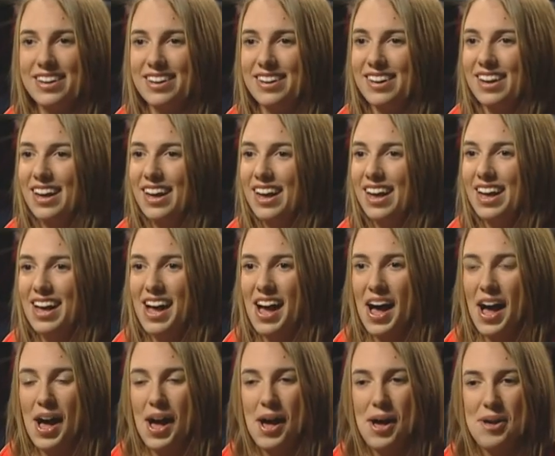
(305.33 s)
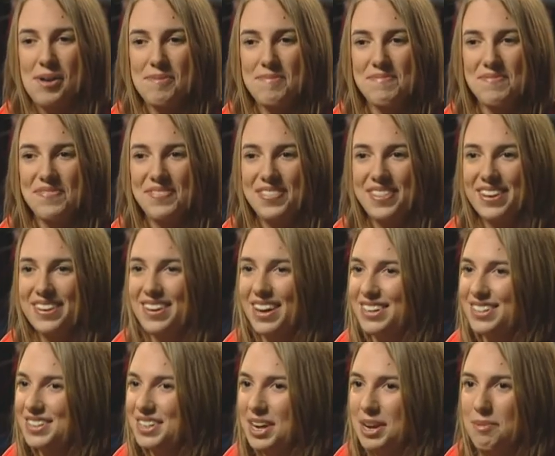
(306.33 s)
And um, the
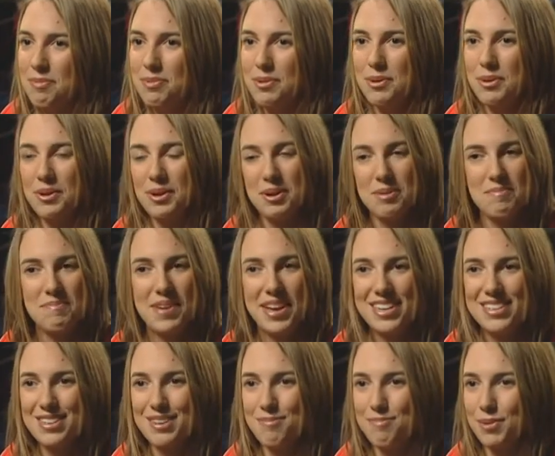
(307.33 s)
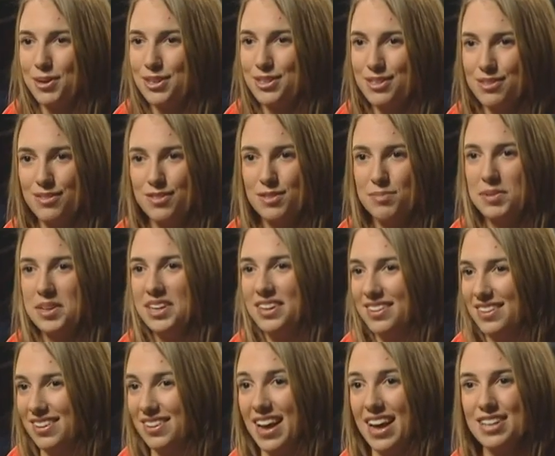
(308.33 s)
Dutch came through in an amazing burst of speed
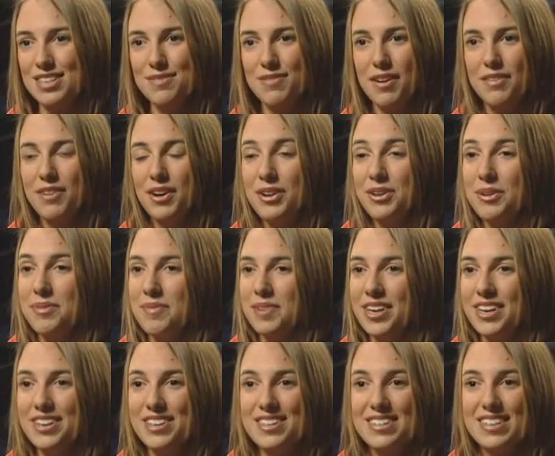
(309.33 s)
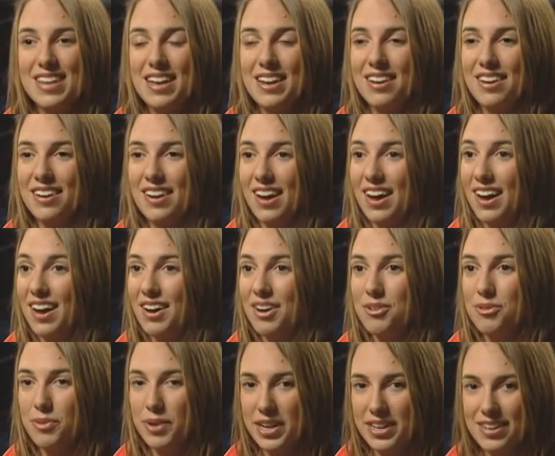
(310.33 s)
in the last 500 meters, and uh,
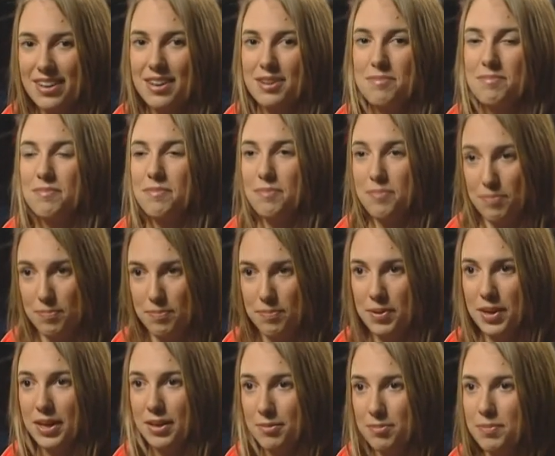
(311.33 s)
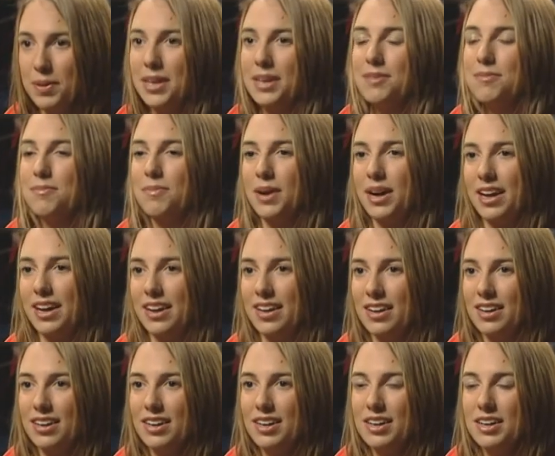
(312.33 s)
we ended up being beaten
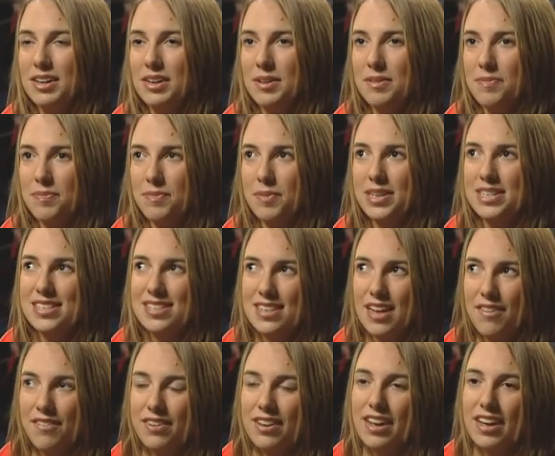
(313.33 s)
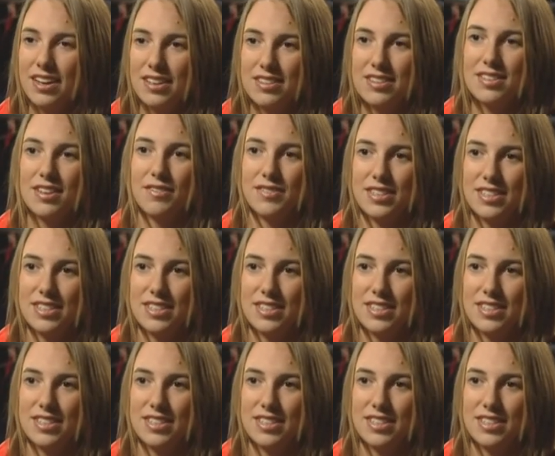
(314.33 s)
by by seven eighths of a